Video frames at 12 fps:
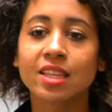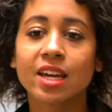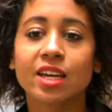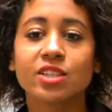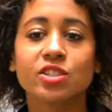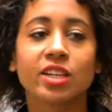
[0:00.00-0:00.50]
the
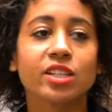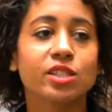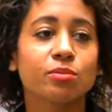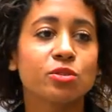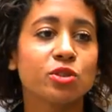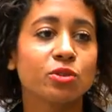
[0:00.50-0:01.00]
end, she ends
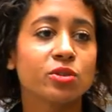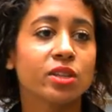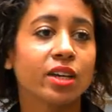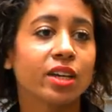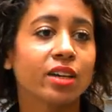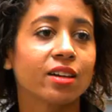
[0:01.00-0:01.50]
up
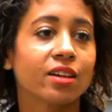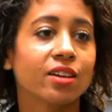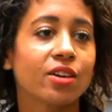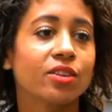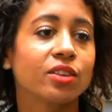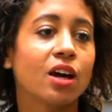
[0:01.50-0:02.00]
choosing
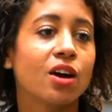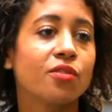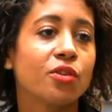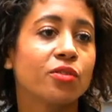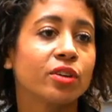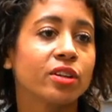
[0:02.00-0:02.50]
love
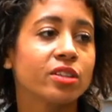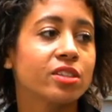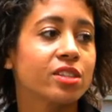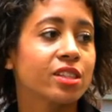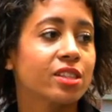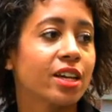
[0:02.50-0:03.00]
over
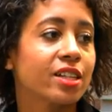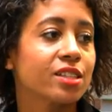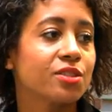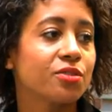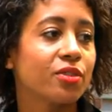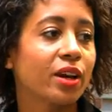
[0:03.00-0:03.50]
success
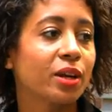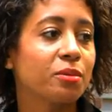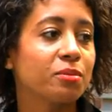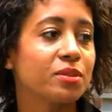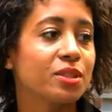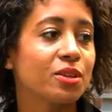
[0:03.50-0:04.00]
and
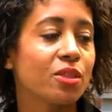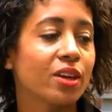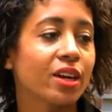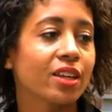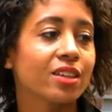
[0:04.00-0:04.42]
fame. Do you think